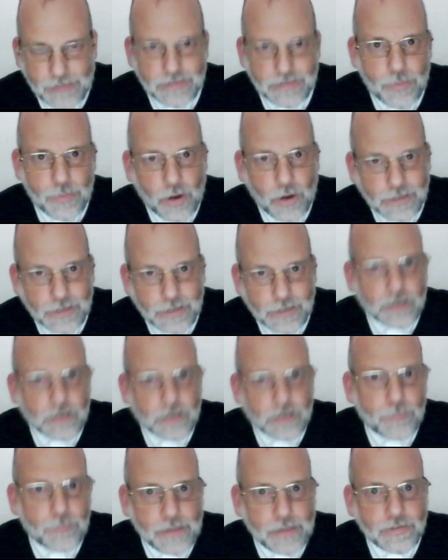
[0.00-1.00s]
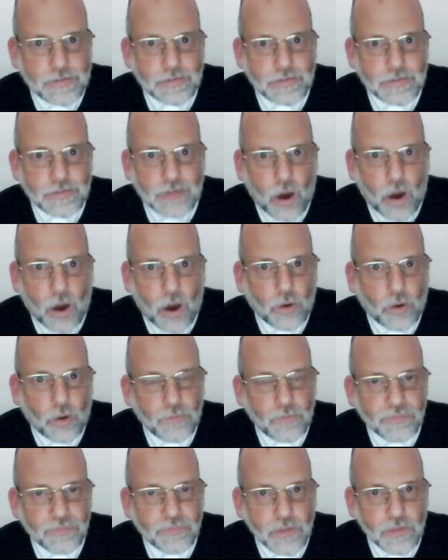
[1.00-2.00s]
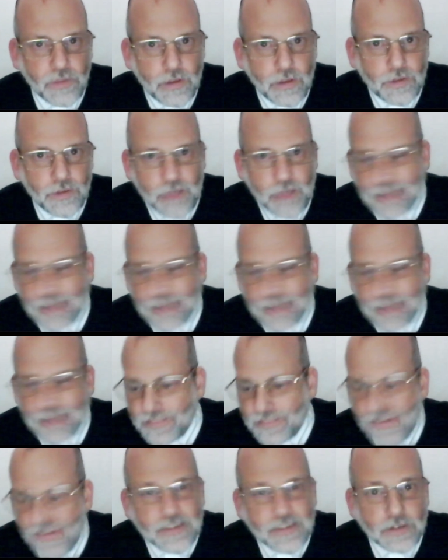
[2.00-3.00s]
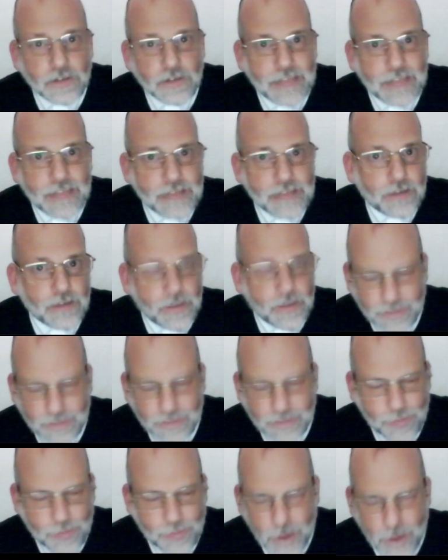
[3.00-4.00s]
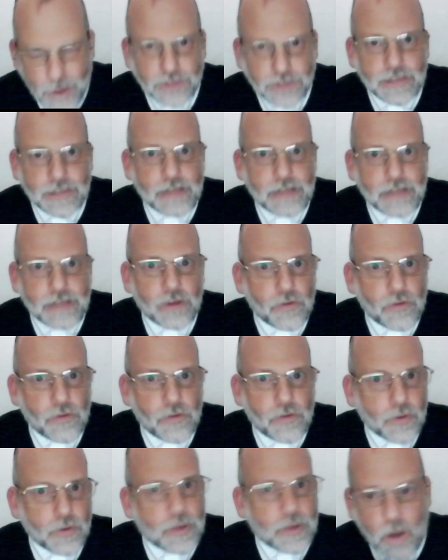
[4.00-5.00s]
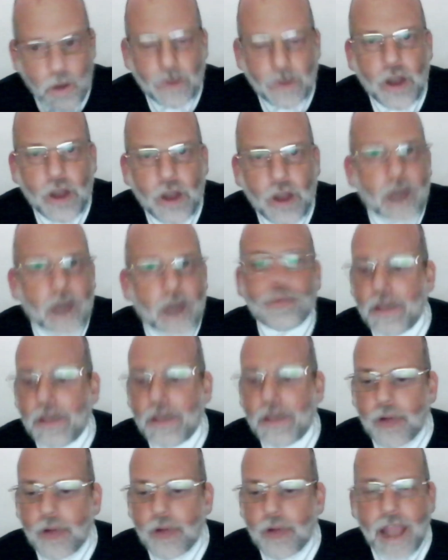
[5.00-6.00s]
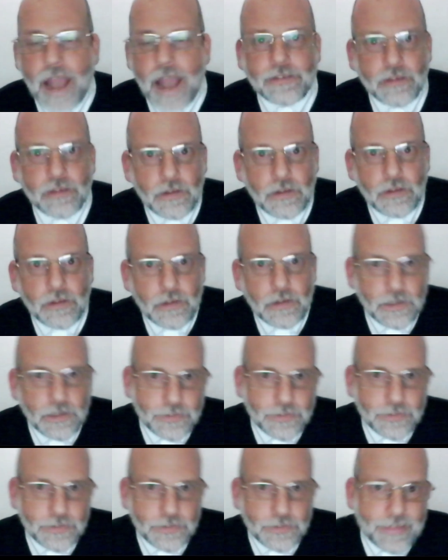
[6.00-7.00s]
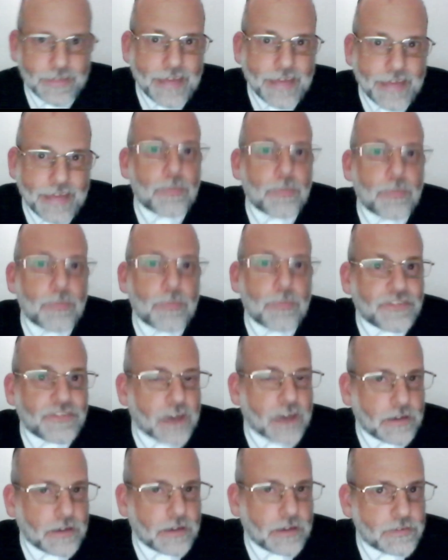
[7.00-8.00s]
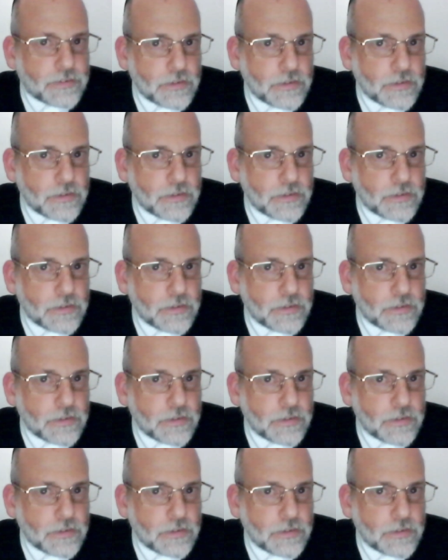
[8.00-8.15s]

body, it debases the soul, right? If the spiritual takes over, we go in God's way, great. So then that uplifts us,